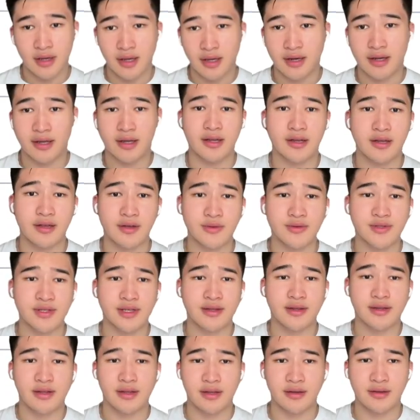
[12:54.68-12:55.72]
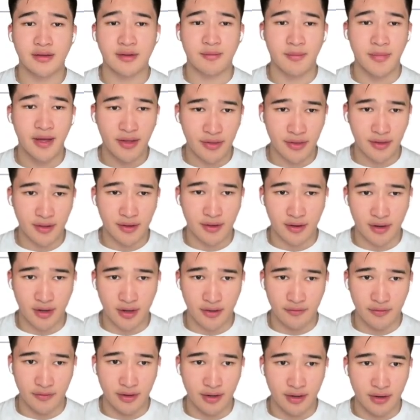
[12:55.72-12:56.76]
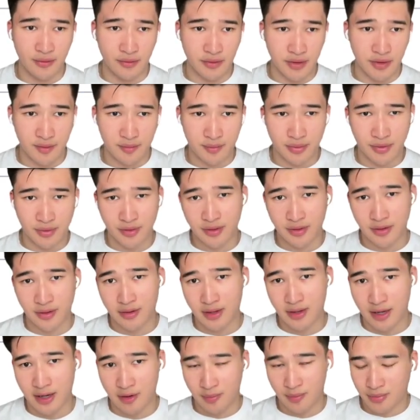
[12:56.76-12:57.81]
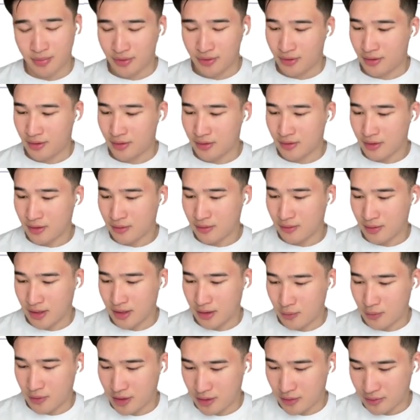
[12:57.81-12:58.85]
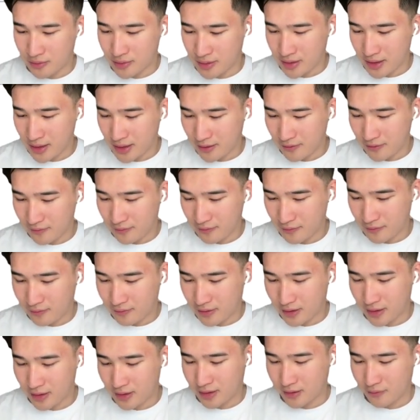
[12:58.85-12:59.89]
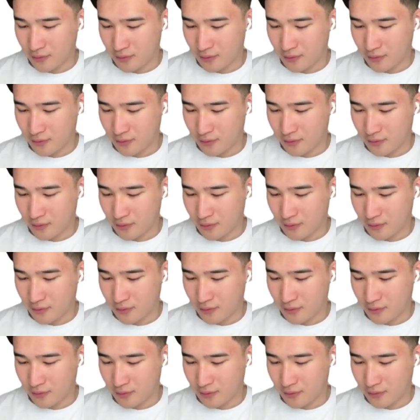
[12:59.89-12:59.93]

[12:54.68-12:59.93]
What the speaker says: And again, using the method of, input, output, right, we know that f, right,